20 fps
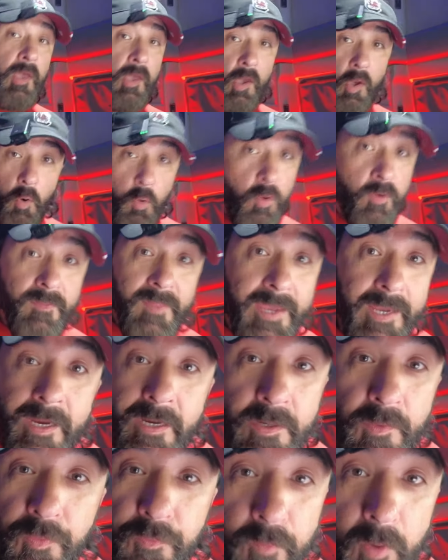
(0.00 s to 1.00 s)
Who are they
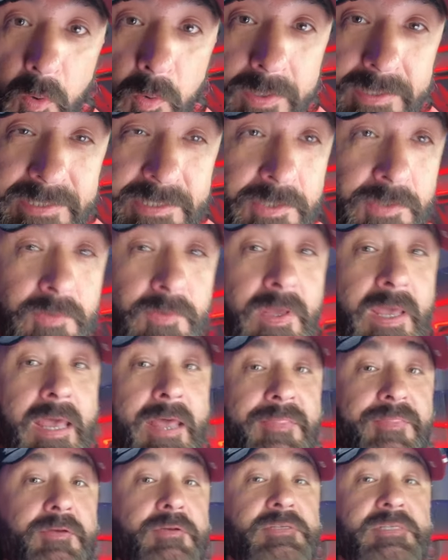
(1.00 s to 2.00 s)
going to throw it to?
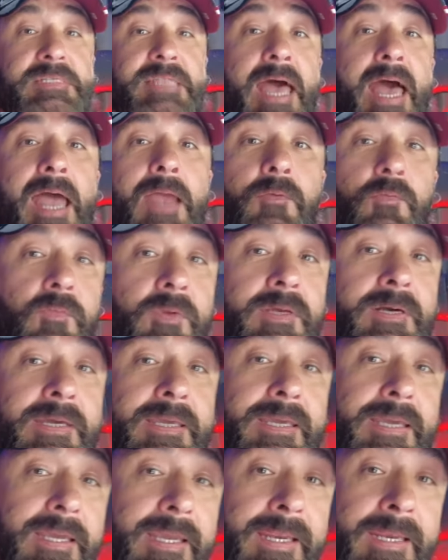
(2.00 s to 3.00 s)
There's not
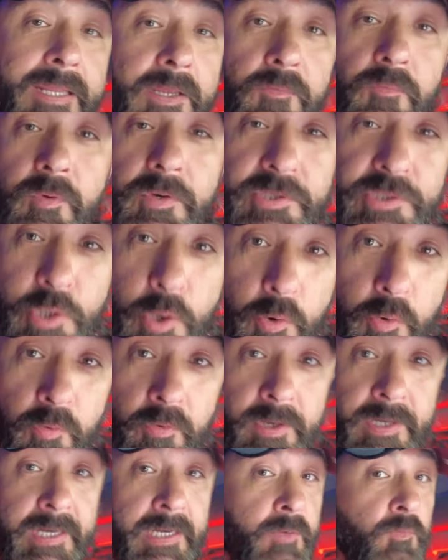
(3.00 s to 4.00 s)
really any
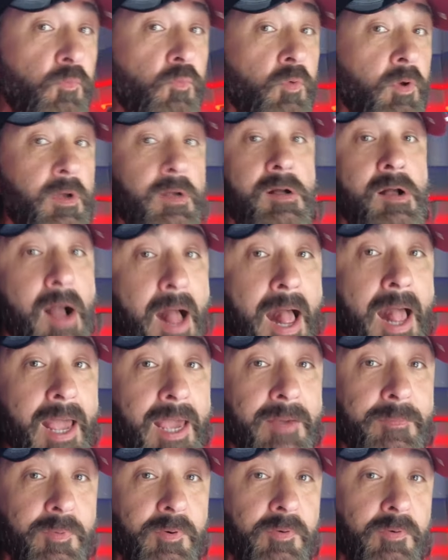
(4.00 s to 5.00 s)
returning
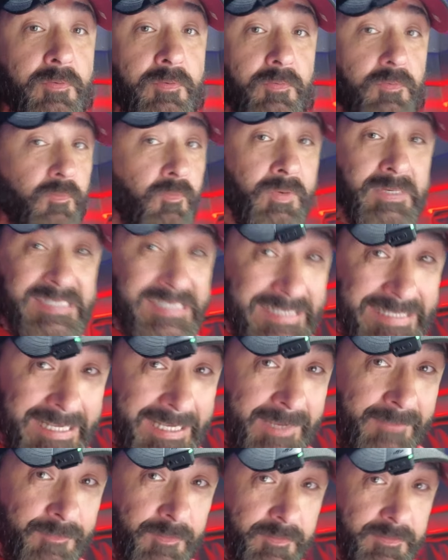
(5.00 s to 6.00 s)
reliable
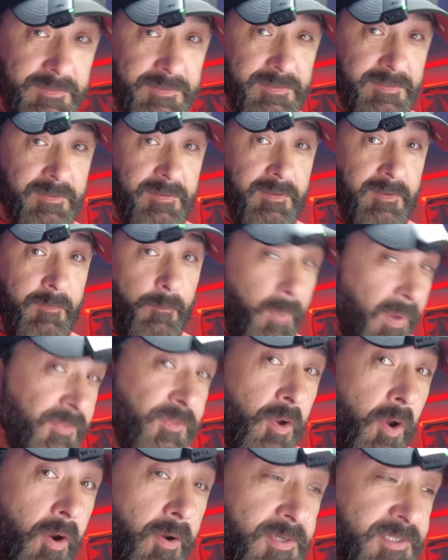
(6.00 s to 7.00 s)
receivers. But
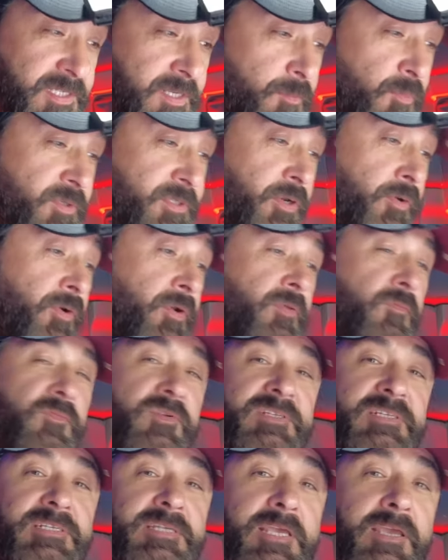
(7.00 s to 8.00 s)
there are some returning
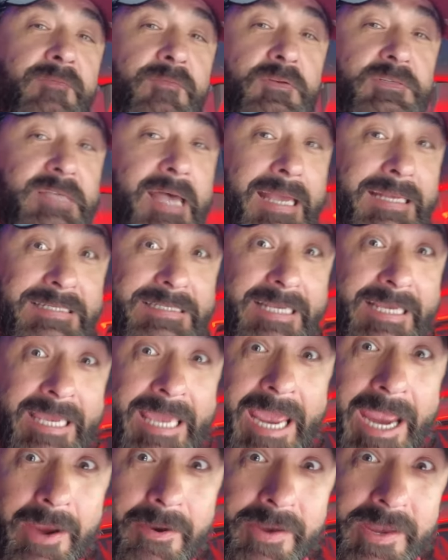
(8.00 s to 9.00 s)
receivers like
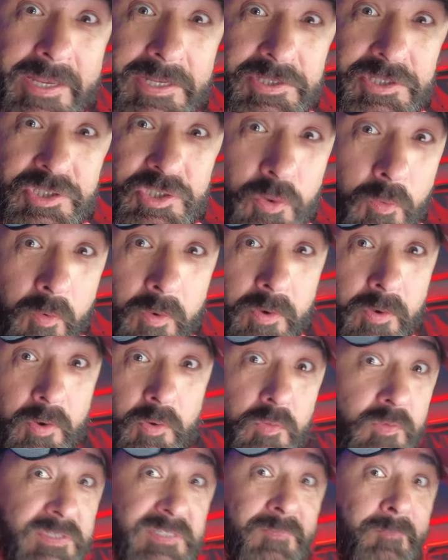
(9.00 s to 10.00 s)
DeCarion Joyner,
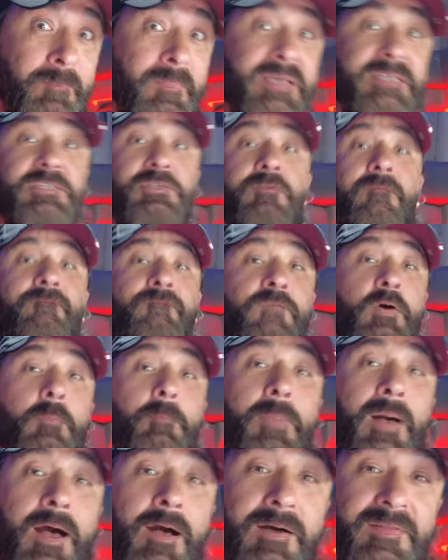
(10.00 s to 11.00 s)
who is Mister
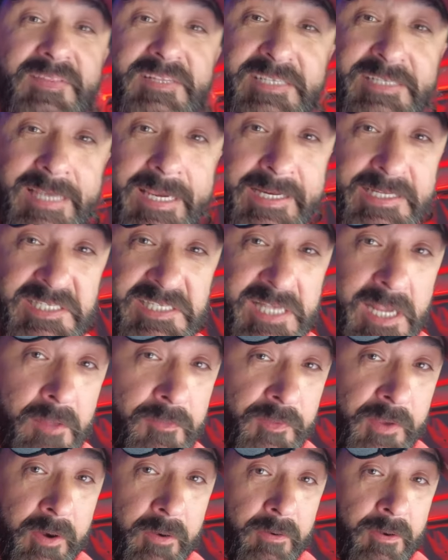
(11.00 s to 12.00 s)
Football in the state of
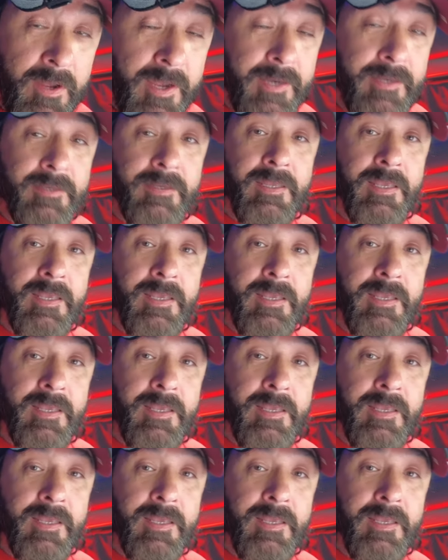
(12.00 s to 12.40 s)
South Carolina.